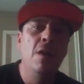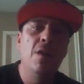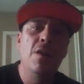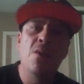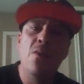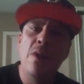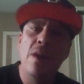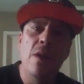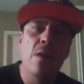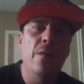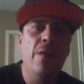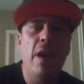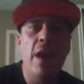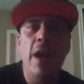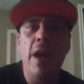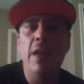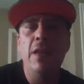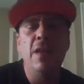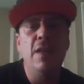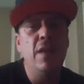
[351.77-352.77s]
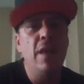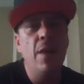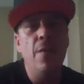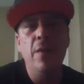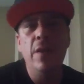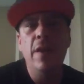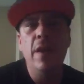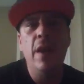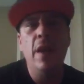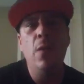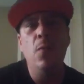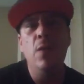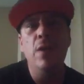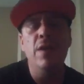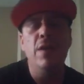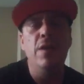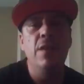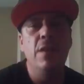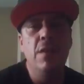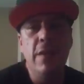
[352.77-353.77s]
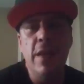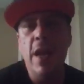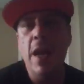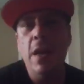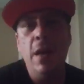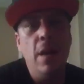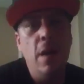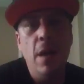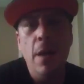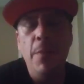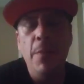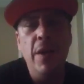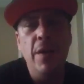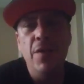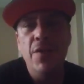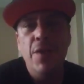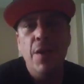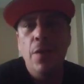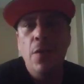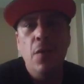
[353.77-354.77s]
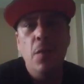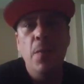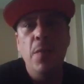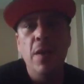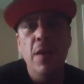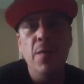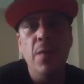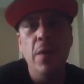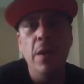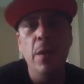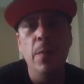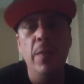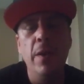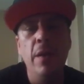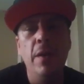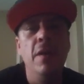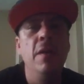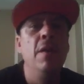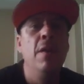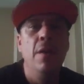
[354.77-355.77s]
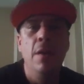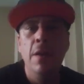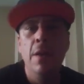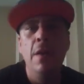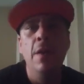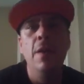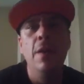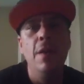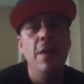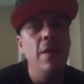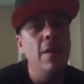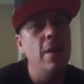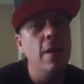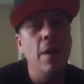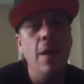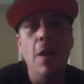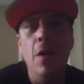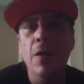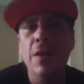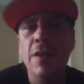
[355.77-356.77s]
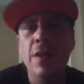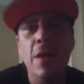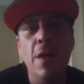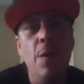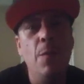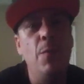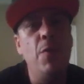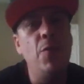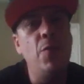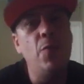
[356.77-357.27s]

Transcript: 12 gauges, everything. We're just standing there. I mean, just sitting on the bus for a little bit. And all of a sudden, just,